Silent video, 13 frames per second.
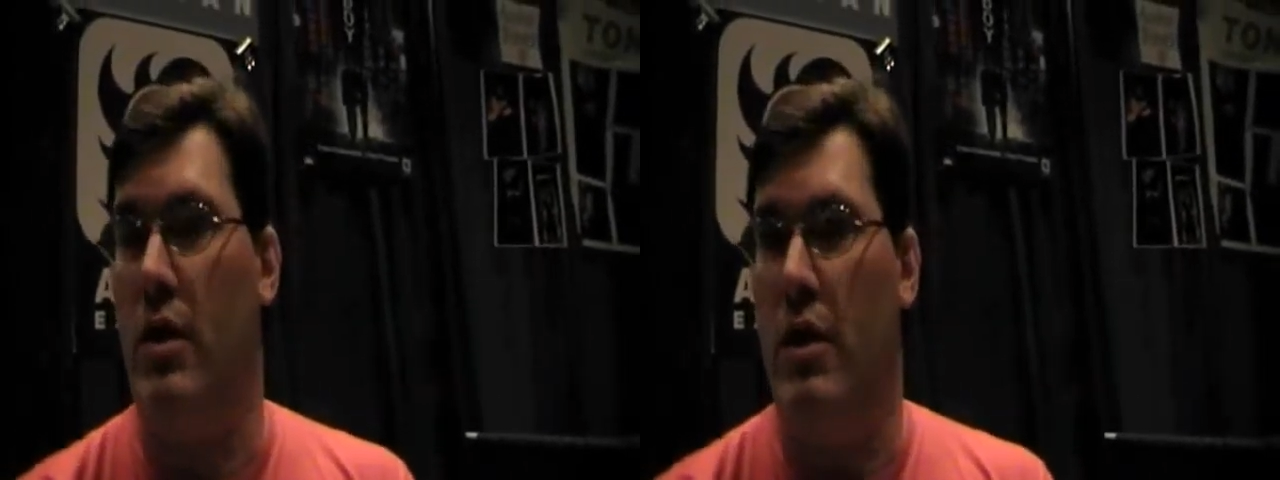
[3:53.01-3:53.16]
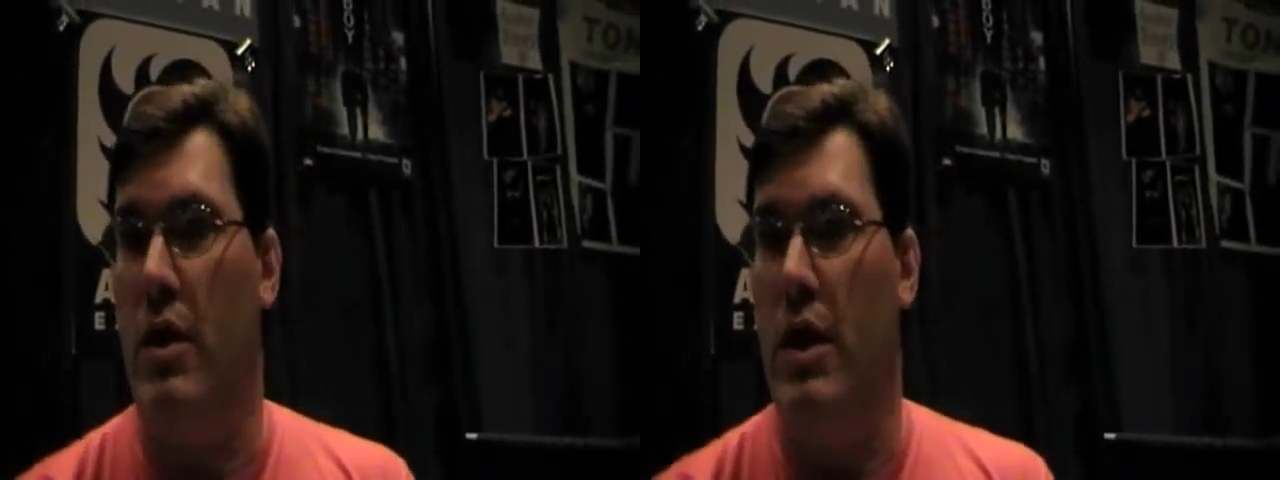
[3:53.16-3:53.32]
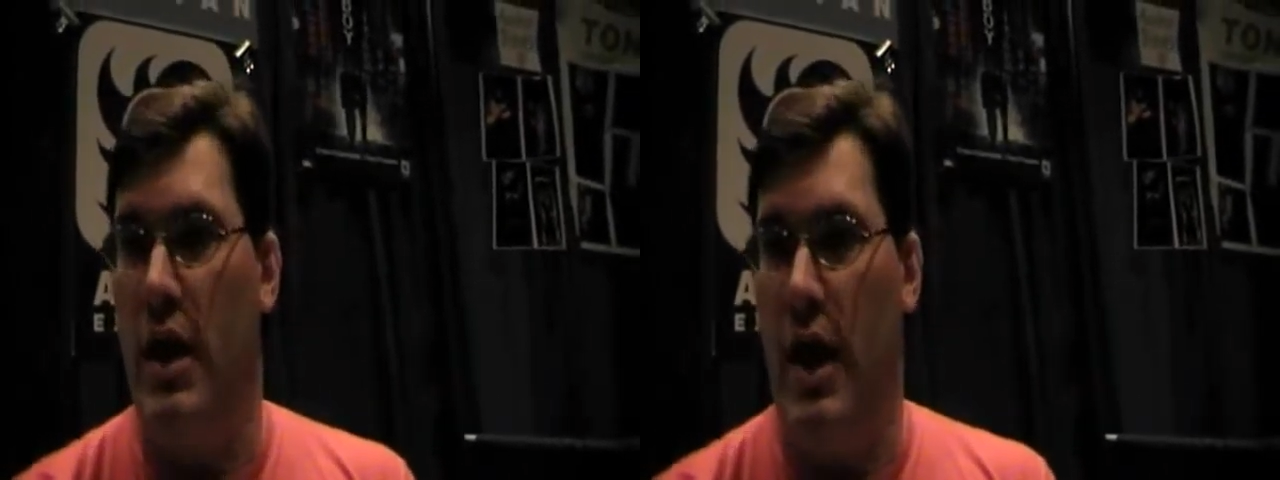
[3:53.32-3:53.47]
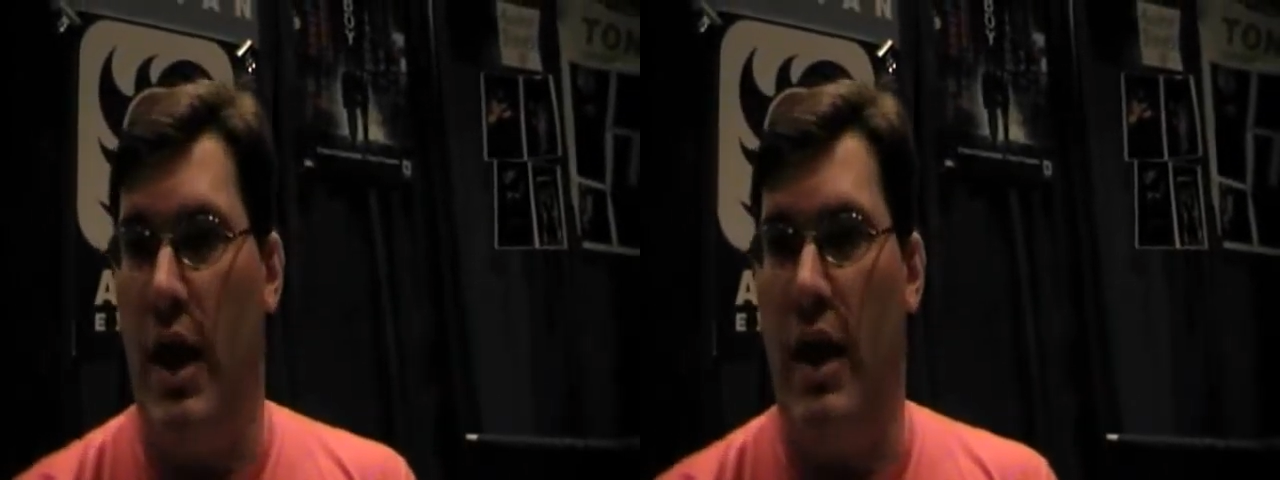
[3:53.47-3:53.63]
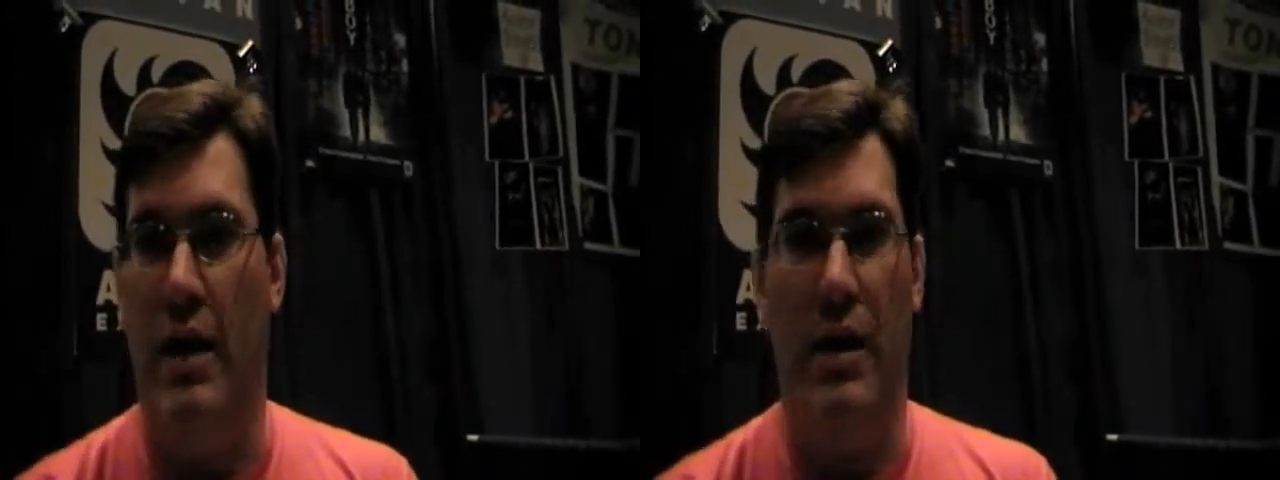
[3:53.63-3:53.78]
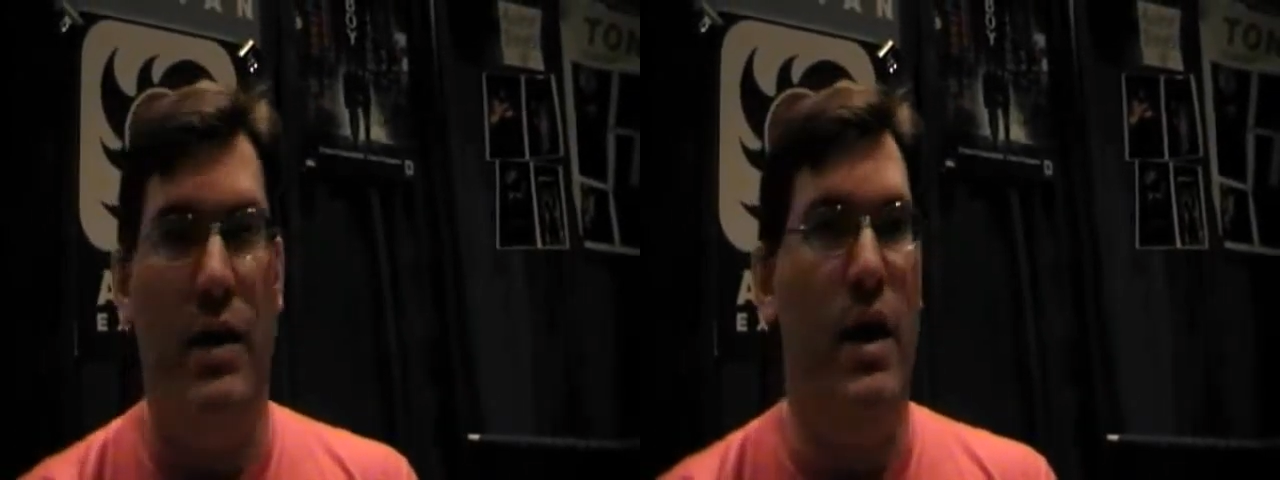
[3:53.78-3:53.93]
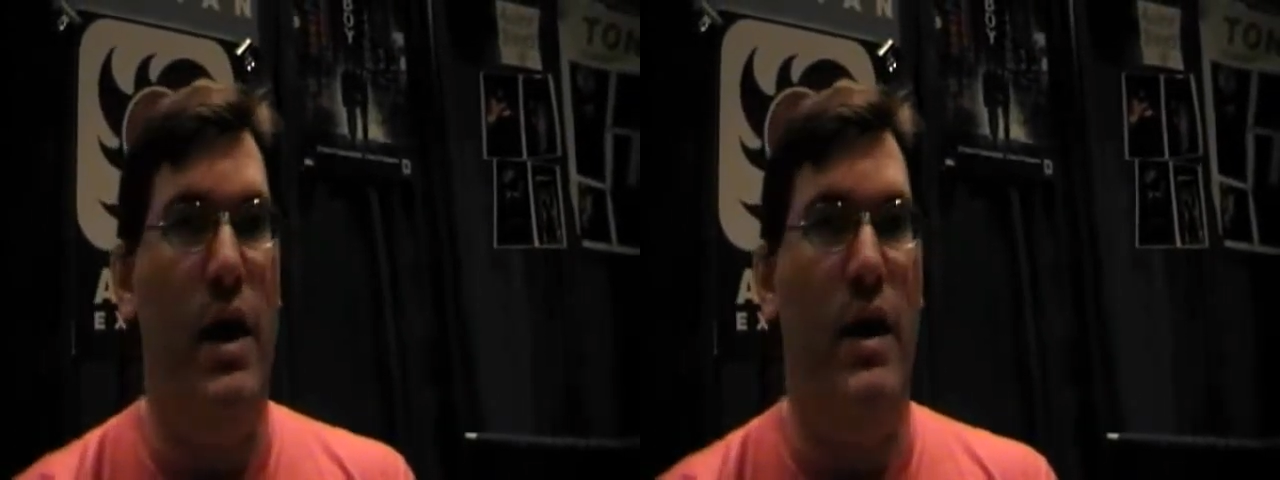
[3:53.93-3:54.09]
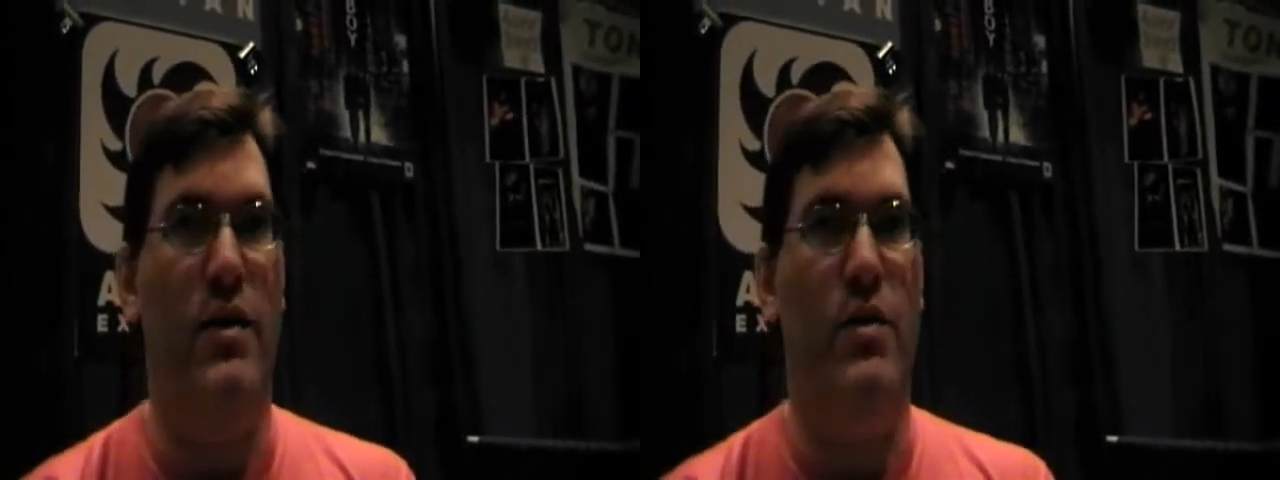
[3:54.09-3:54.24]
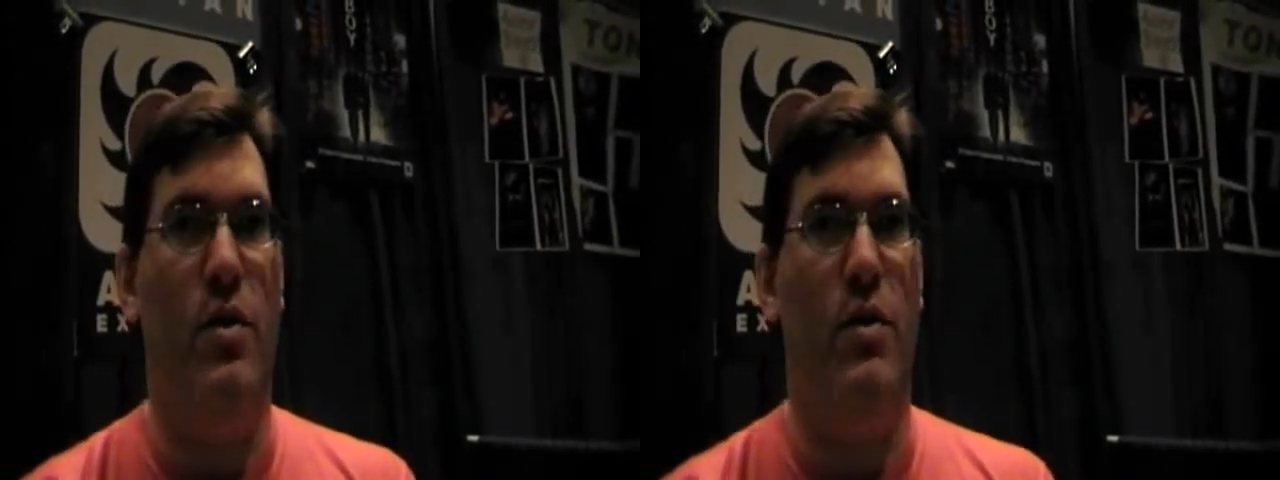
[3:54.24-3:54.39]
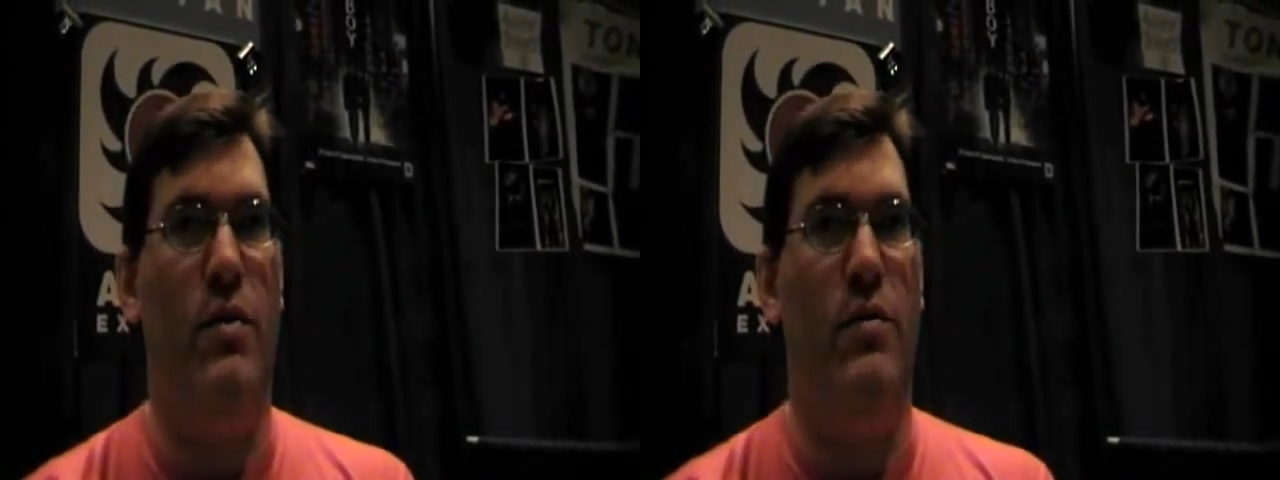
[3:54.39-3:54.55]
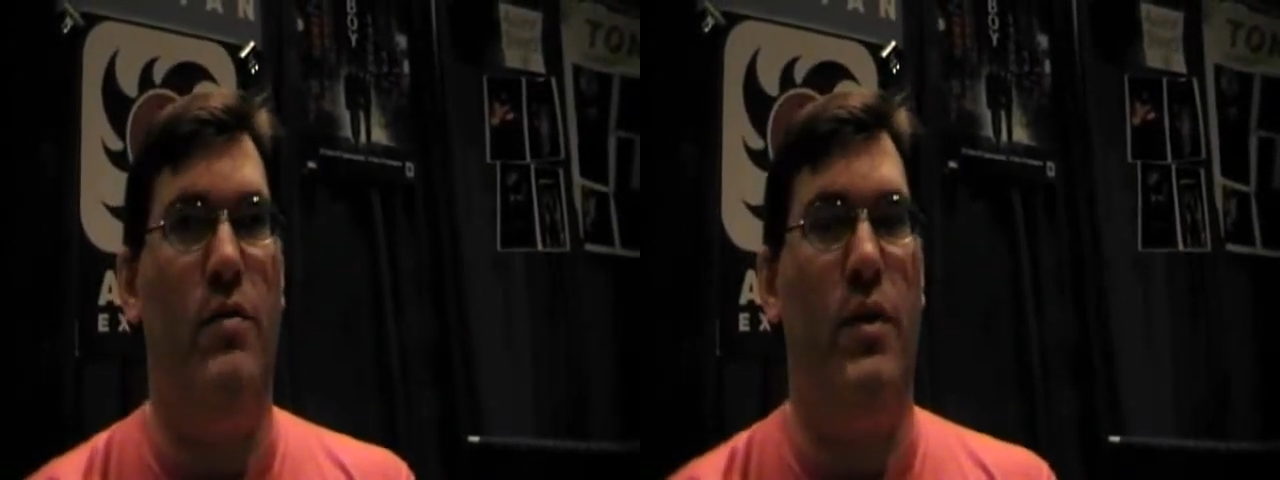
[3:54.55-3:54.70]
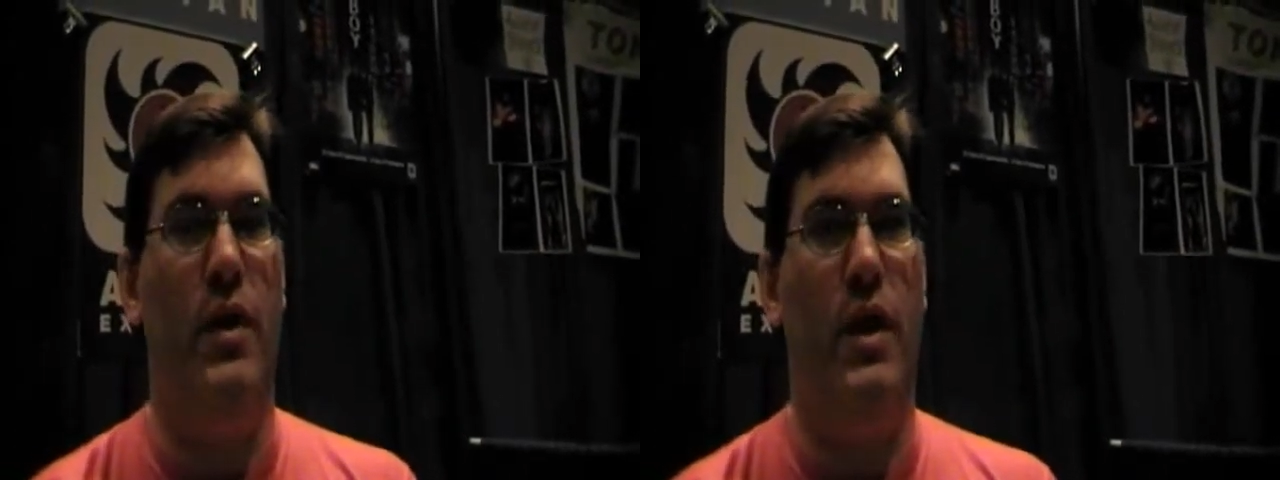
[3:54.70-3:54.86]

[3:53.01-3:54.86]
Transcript: and sort of,